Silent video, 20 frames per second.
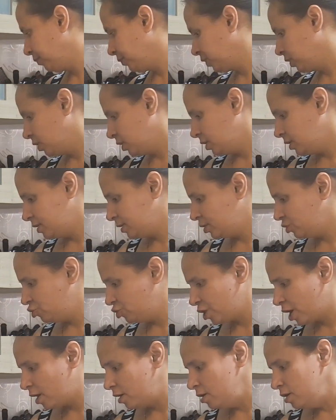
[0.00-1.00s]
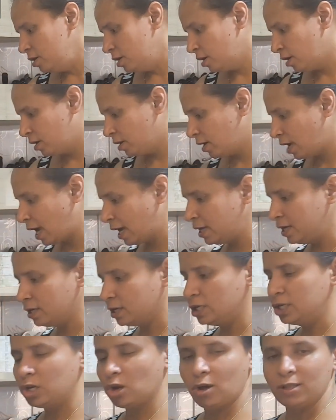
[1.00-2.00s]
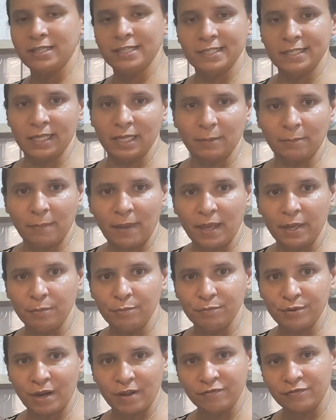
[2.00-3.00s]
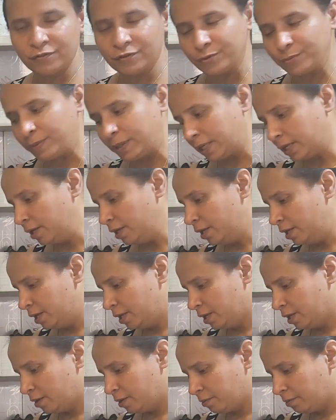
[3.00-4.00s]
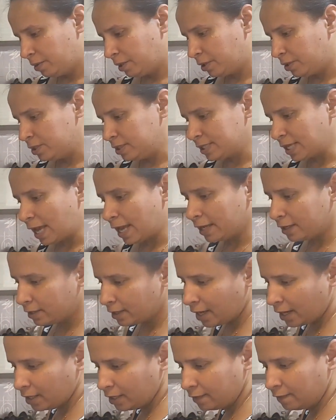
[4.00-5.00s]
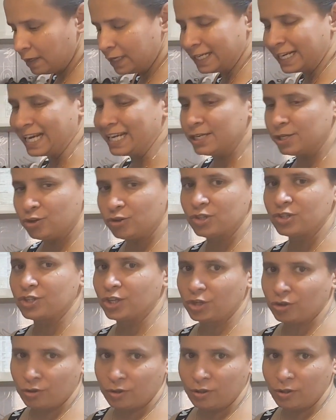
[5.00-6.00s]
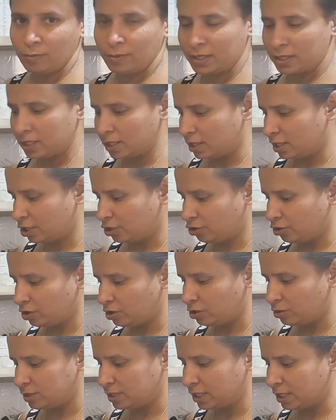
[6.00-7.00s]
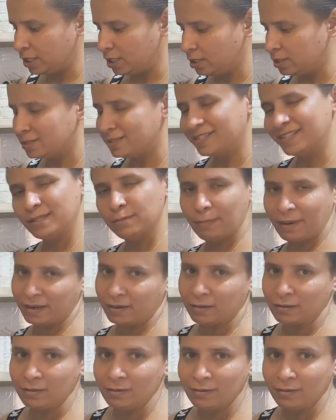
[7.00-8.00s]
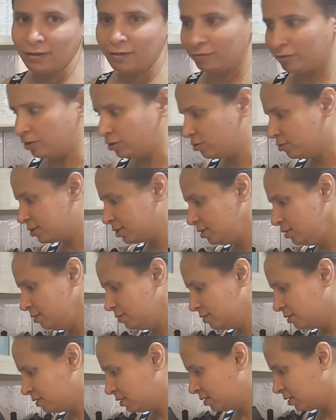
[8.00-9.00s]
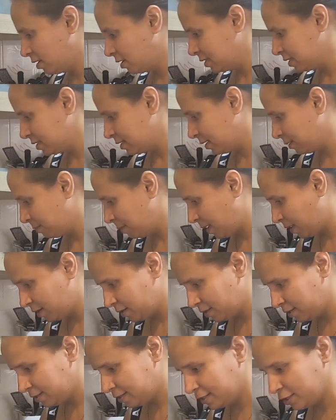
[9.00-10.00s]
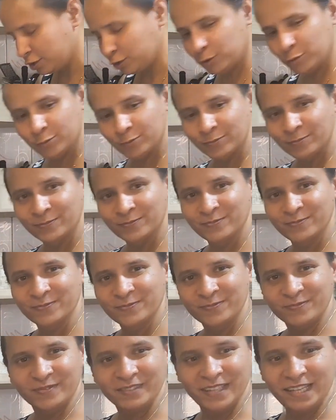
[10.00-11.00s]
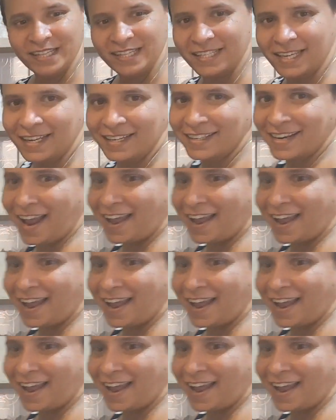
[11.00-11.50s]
a jar, and a non-stick pan preferably, because agar will tend to stick on the button that you're using. It's just better if you use a non-stick pan. So let's get